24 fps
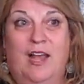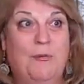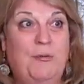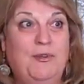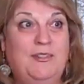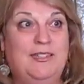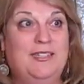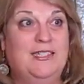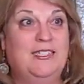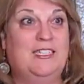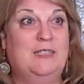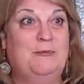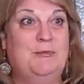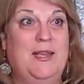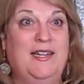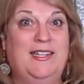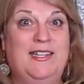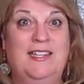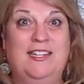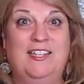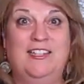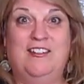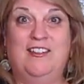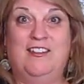I wasn't
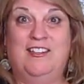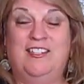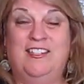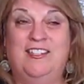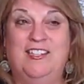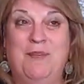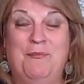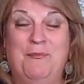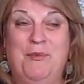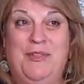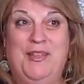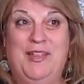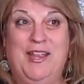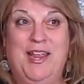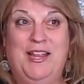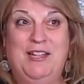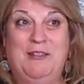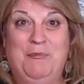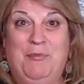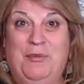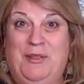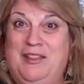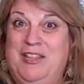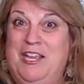expecting it on December the
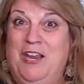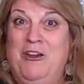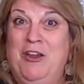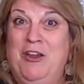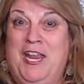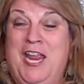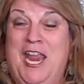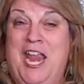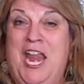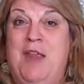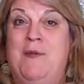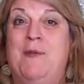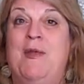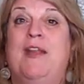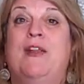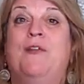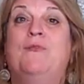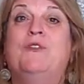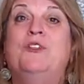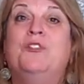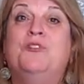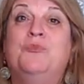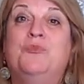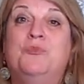8th, but it came, and
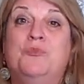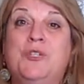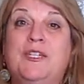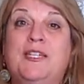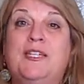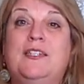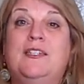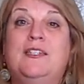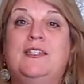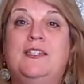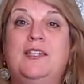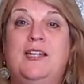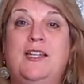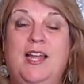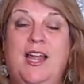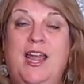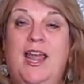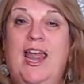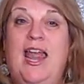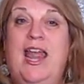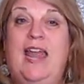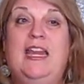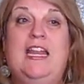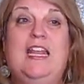it was Reed,
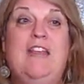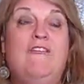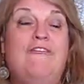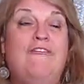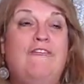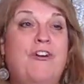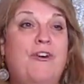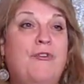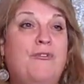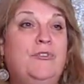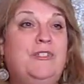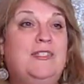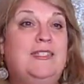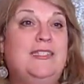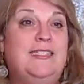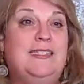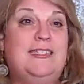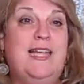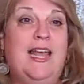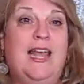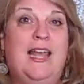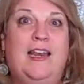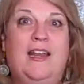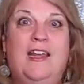and he phoned and
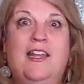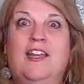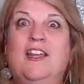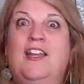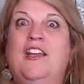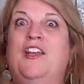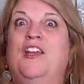said,